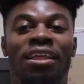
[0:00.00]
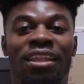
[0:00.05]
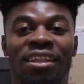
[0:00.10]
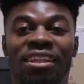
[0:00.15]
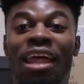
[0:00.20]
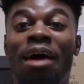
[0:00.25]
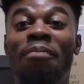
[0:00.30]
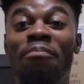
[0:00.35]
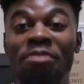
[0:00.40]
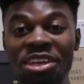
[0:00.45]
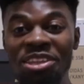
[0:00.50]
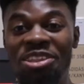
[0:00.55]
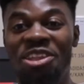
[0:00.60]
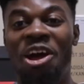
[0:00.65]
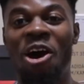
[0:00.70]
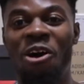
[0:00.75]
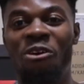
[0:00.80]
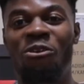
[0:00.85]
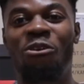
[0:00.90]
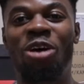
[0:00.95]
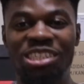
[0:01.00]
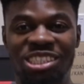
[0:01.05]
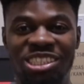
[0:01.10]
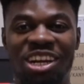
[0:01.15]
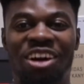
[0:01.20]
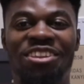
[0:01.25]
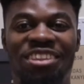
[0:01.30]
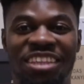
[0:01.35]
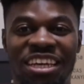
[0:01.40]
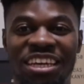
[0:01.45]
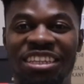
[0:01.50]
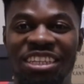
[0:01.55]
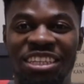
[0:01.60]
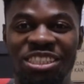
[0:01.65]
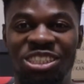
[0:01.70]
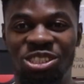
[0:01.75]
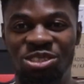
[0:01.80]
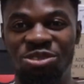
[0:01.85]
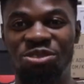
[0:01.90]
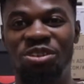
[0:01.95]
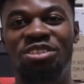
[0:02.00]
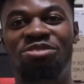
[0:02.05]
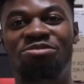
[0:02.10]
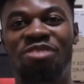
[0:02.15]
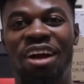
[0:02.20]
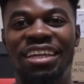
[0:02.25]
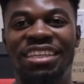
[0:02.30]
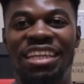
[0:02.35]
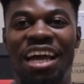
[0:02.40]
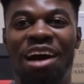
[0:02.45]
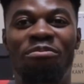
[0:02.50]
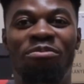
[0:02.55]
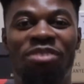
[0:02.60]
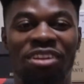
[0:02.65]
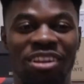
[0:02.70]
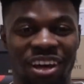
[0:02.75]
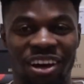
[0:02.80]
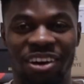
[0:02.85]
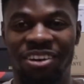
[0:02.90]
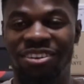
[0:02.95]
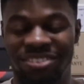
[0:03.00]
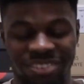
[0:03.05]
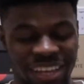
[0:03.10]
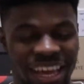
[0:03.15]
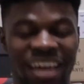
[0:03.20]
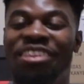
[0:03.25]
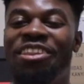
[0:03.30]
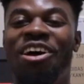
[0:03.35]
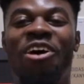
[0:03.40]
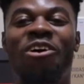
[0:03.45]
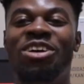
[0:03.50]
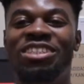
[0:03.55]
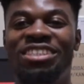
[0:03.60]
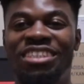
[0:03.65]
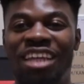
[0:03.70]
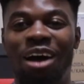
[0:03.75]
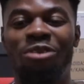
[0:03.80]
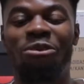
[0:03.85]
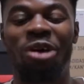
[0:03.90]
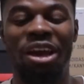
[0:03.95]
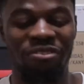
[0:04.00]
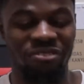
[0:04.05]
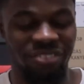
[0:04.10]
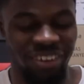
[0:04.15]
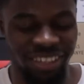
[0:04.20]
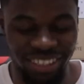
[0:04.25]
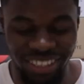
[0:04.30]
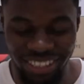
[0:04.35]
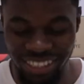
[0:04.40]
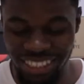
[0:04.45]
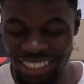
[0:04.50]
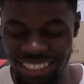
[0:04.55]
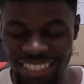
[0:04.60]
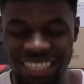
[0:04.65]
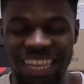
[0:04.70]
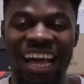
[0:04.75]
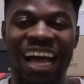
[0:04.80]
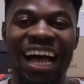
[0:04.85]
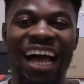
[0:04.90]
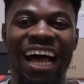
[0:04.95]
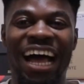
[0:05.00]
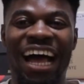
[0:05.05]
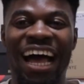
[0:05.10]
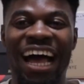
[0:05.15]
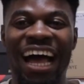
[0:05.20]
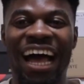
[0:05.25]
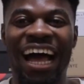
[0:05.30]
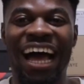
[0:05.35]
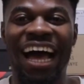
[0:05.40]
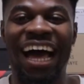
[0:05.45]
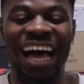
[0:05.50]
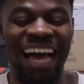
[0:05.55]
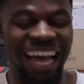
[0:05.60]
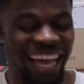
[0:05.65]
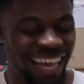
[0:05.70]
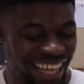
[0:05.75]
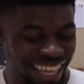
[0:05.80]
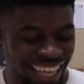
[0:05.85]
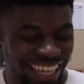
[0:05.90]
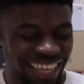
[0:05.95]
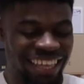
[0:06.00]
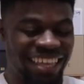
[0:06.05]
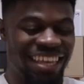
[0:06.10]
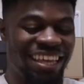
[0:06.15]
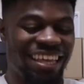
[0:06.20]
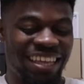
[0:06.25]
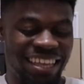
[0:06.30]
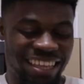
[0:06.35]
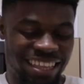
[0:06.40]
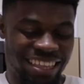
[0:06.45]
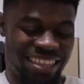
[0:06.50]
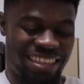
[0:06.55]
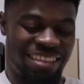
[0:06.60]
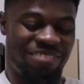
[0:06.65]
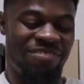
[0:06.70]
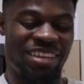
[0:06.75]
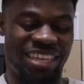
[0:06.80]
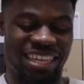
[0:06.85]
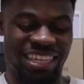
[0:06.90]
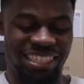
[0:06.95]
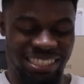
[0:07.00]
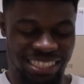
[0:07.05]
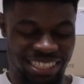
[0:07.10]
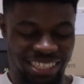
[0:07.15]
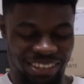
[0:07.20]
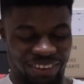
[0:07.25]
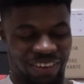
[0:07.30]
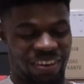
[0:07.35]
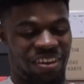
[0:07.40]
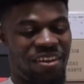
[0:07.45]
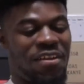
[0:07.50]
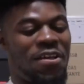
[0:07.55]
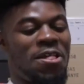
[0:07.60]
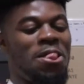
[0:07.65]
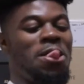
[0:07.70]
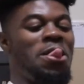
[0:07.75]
Let me know what y'all think this shoe is right down below. And no, it's not Wave Runners. Let me get to it.